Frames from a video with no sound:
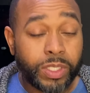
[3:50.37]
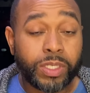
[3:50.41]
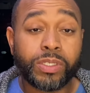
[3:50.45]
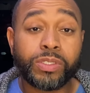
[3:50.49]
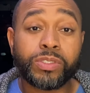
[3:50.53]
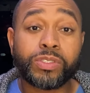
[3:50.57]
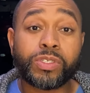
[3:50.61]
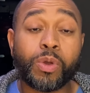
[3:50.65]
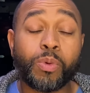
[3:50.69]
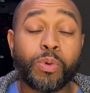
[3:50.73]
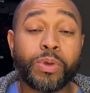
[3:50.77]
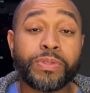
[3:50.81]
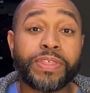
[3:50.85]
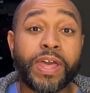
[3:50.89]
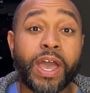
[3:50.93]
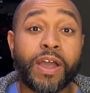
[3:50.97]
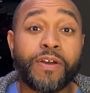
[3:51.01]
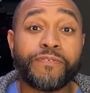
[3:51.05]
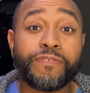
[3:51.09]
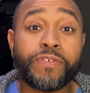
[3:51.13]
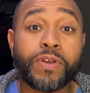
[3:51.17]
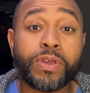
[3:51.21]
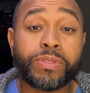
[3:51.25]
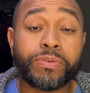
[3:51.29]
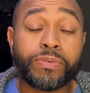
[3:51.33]
so without
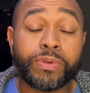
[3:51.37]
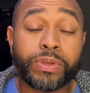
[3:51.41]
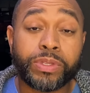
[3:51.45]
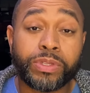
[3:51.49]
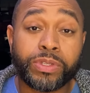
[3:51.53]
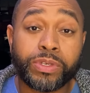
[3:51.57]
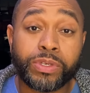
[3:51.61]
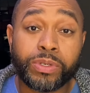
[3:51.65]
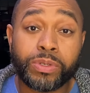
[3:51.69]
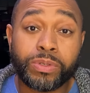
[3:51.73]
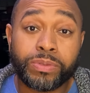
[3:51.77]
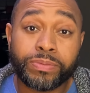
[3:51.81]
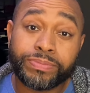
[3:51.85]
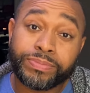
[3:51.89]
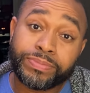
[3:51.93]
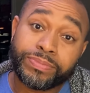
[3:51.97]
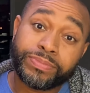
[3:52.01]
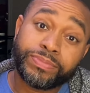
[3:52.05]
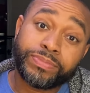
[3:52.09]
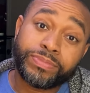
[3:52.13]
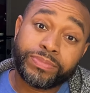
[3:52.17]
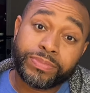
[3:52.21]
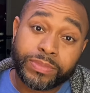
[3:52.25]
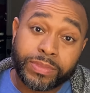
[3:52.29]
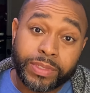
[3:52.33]
further ado,
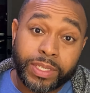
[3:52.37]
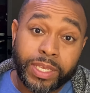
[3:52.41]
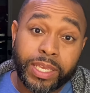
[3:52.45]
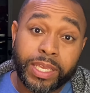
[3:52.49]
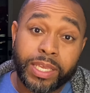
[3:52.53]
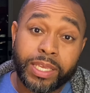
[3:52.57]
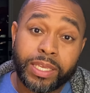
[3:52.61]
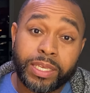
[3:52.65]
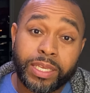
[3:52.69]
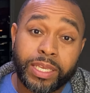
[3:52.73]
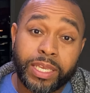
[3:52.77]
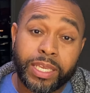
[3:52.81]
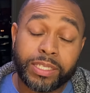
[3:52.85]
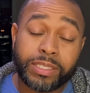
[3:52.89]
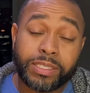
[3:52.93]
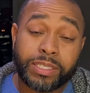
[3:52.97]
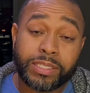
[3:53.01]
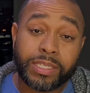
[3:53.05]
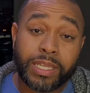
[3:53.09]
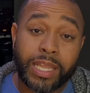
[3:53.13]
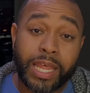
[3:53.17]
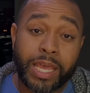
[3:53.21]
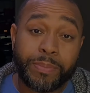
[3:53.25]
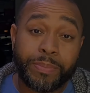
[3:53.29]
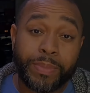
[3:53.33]
into
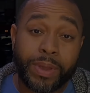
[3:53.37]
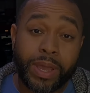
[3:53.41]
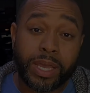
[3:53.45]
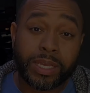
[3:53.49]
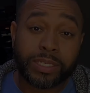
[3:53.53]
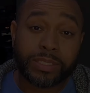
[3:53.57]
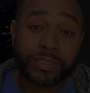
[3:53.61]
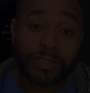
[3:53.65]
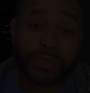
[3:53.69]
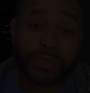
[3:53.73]
the light box.